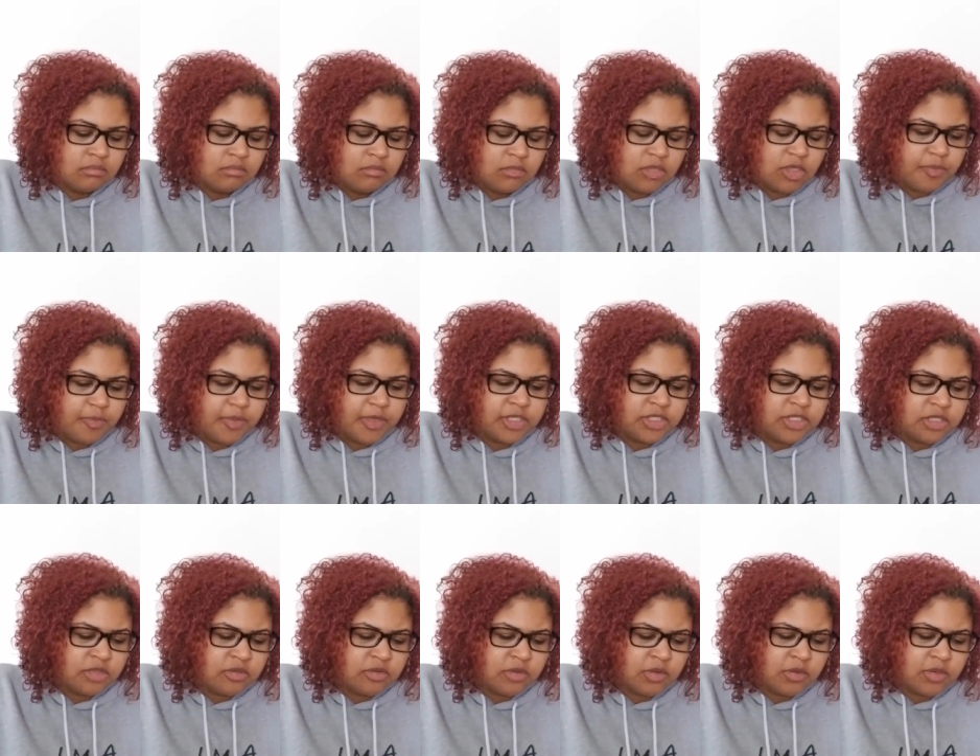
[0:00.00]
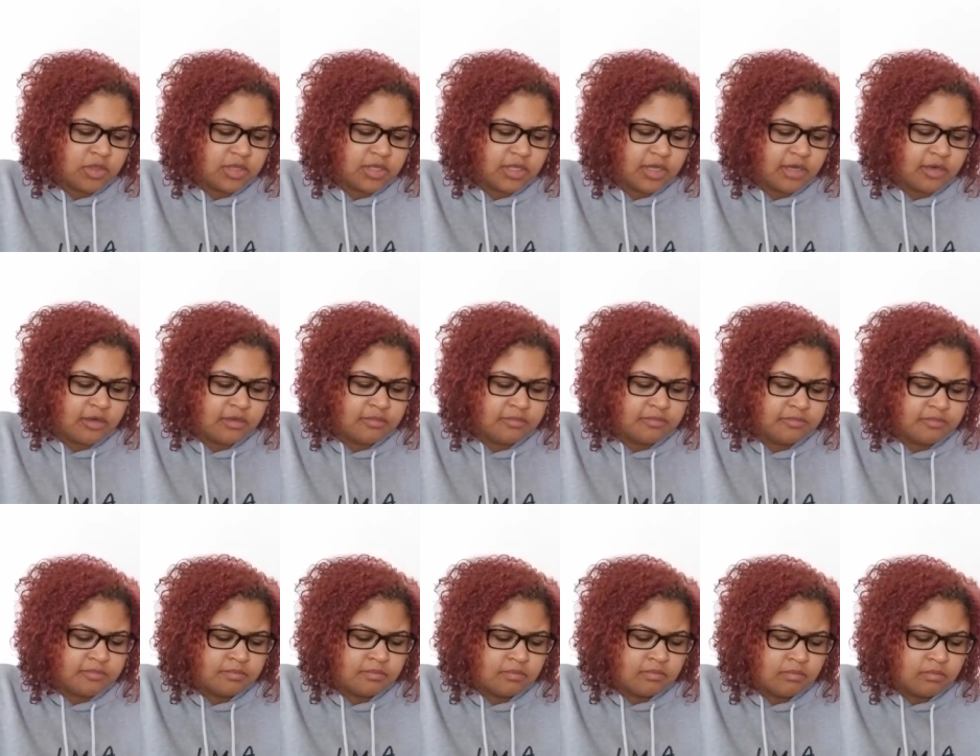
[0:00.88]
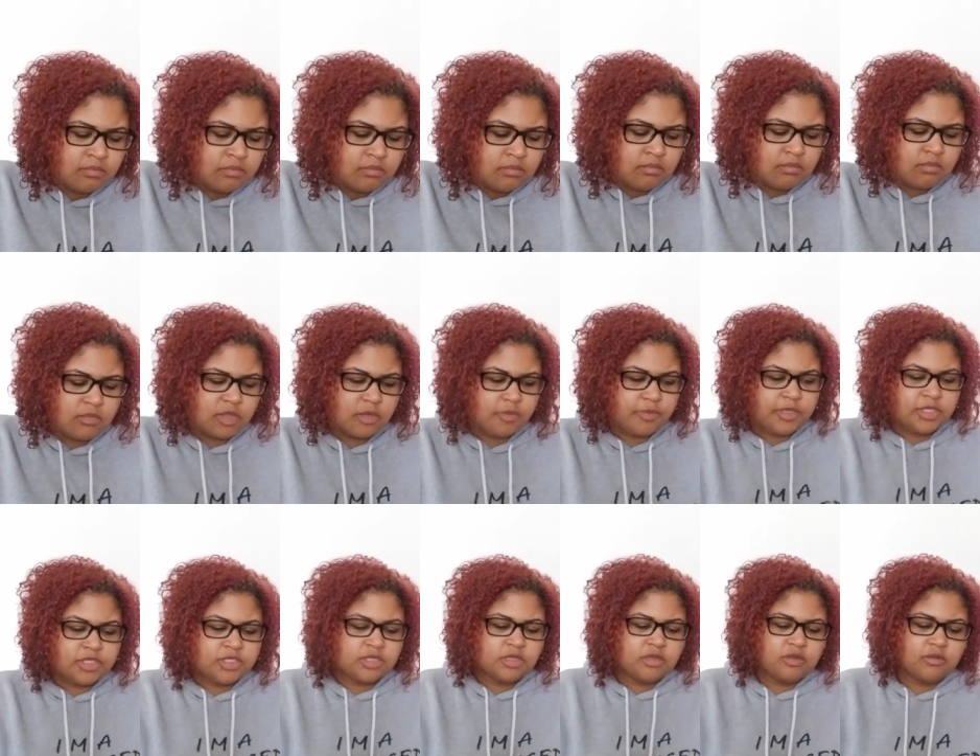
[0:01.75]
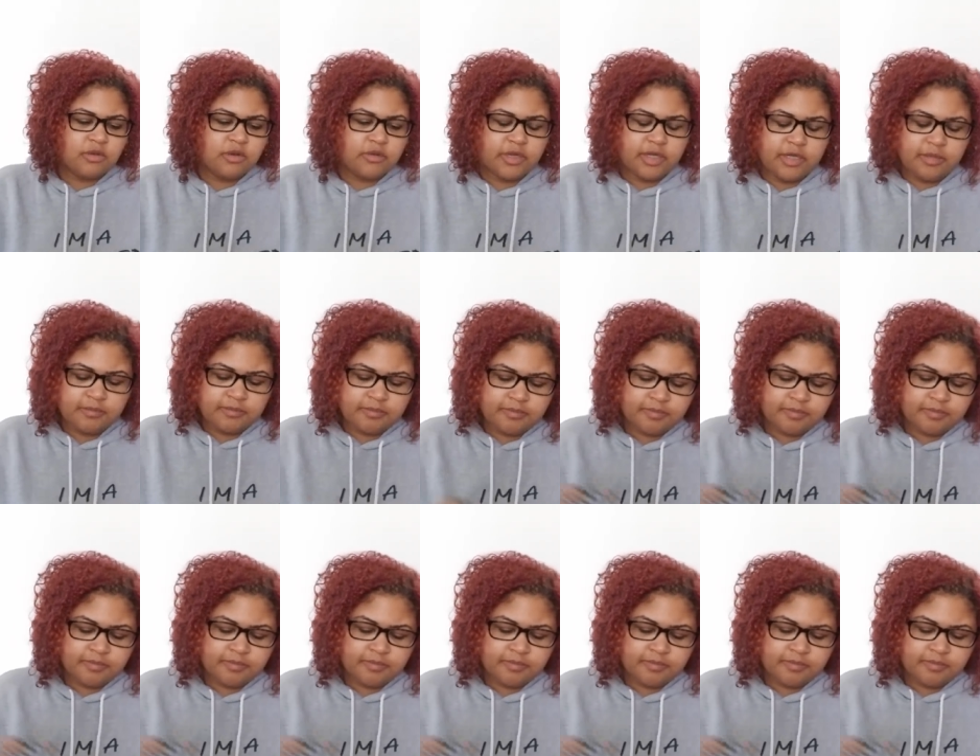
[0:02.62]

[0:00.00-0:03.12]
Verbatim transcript: they're pushing through it, though. They're pushing through it.